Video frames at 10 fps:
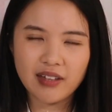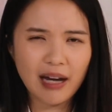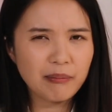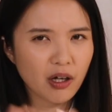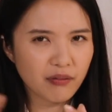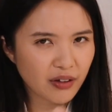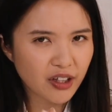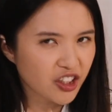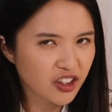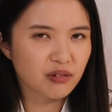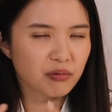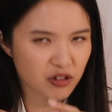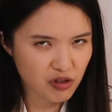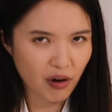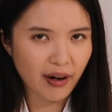Yeah, I'm not very good with
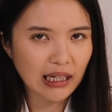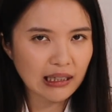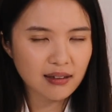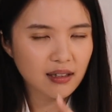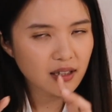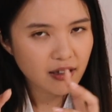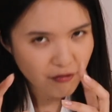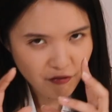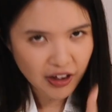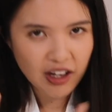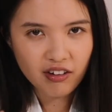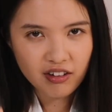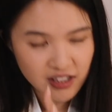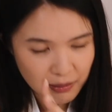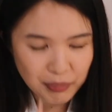drawing
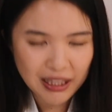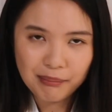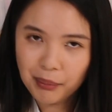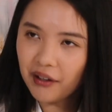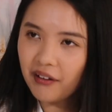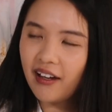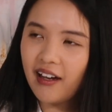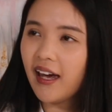figures and people.